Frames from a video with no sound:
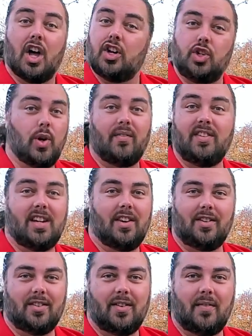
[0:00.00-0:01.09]
Do you have any
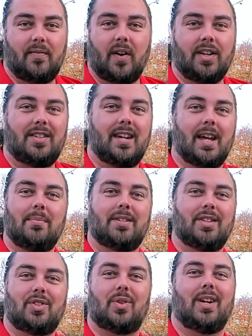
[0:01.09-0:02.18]
other fun tips
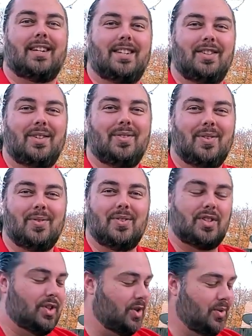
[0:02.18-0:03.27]
and tricks that you use
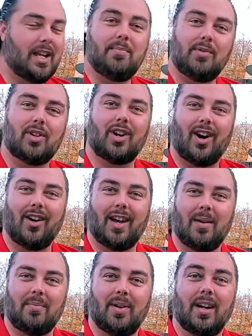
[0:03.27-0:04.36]
to keep your guard
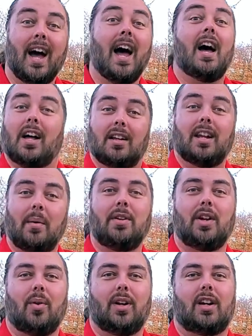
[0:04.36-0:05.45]
up? Let me
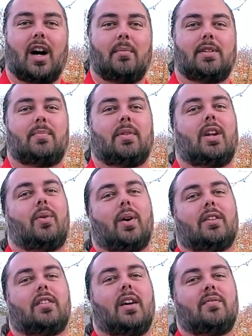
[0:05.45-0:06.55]
know in the comments below.
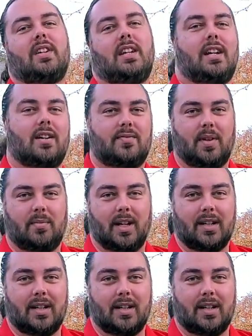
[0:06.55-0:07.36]
I'd love to hear from you.